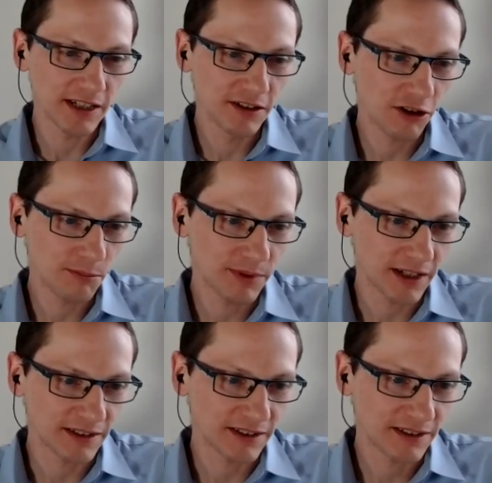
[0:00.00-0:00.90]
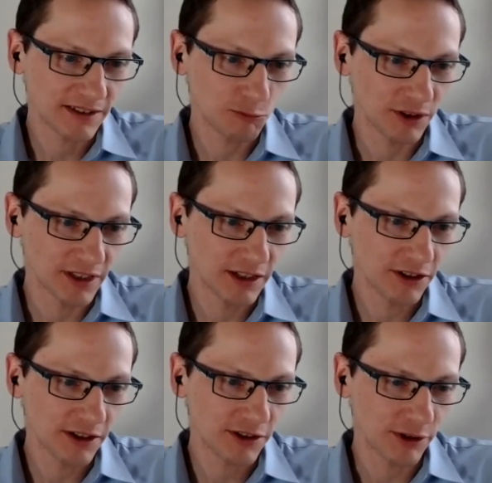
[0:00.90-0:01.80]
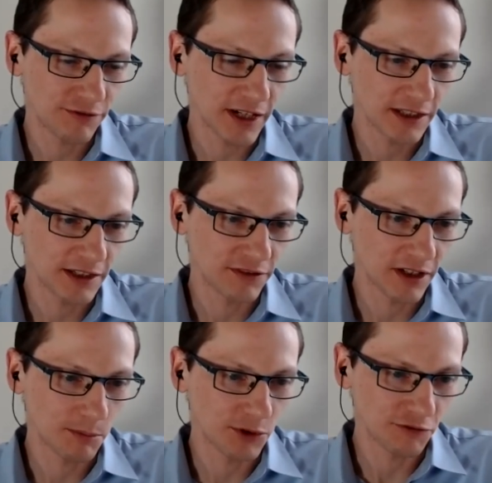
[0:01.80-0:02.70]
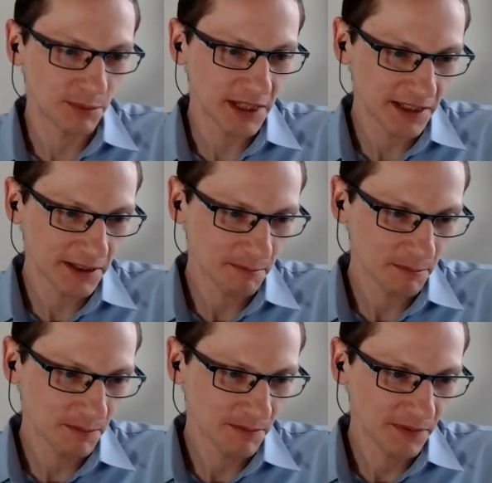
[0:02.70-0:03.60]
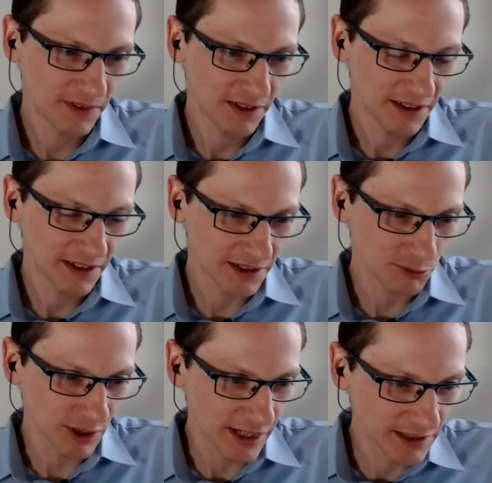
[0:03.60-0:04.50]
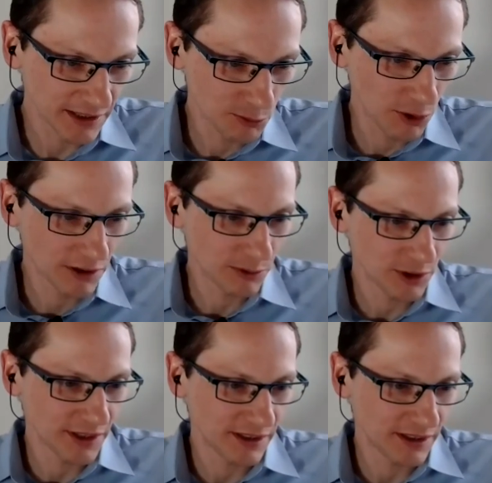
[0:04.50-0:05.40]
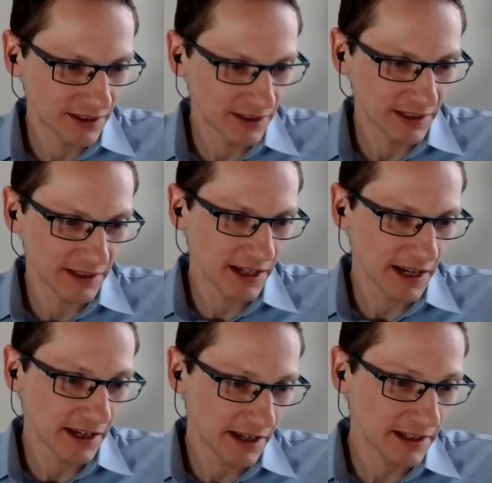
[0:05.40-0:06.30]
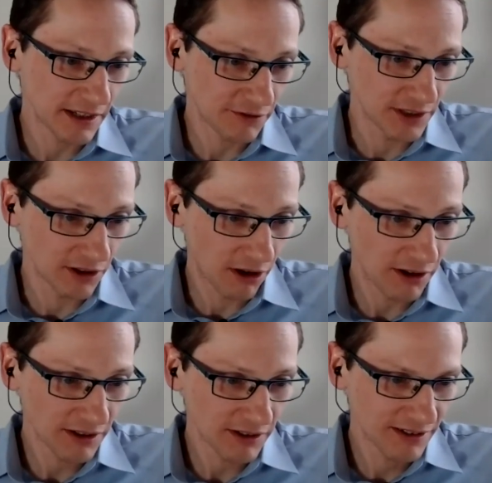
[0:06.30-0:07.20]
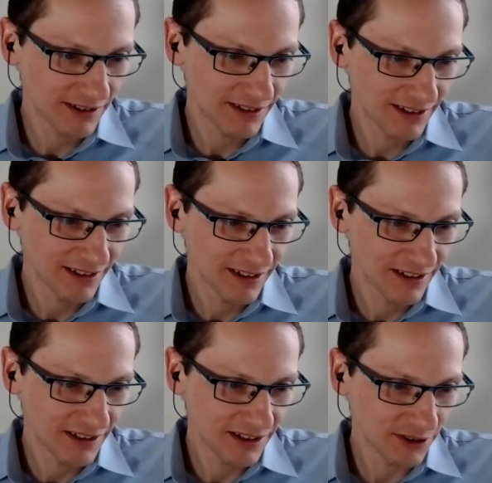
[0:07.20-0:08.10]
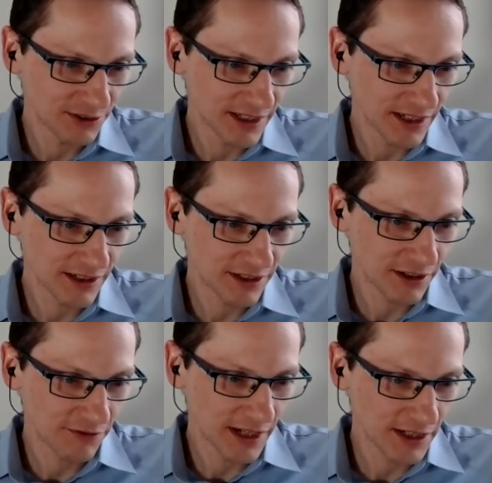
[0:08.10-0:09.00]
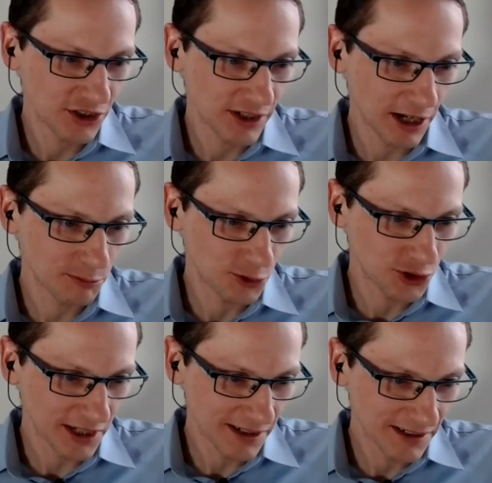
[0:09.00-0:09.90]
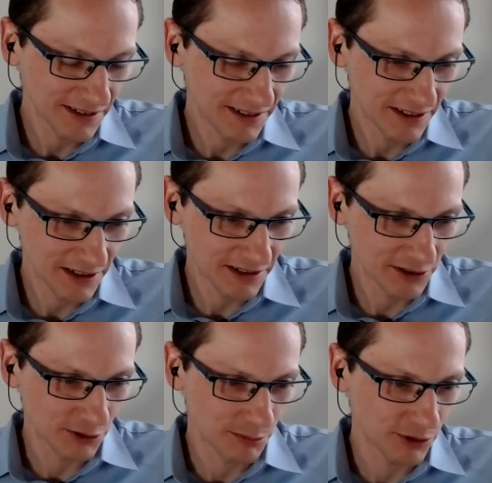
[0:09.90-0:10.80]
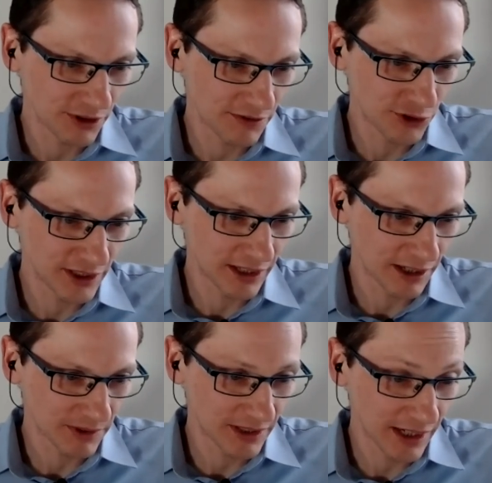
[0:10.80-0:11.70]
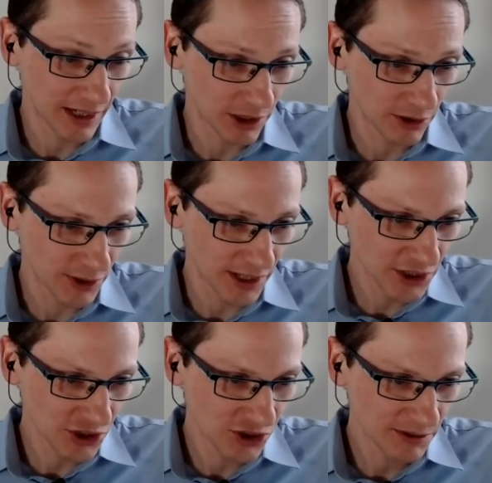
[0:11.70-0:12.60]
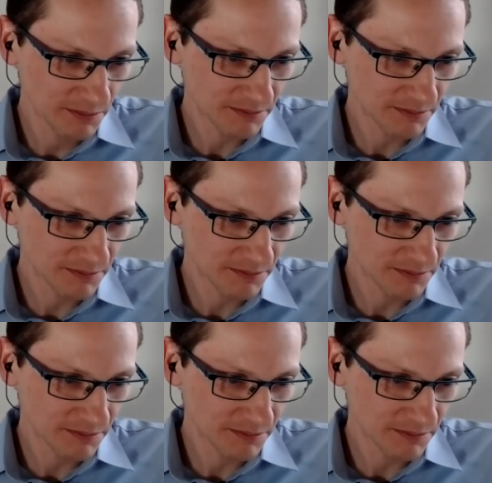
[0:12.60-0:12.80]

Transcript: ENOB at one gigahertz, so effective number of bits, and related one, what is the SFDR on the SHFSG output channel, so spurious free dynam dynamic range.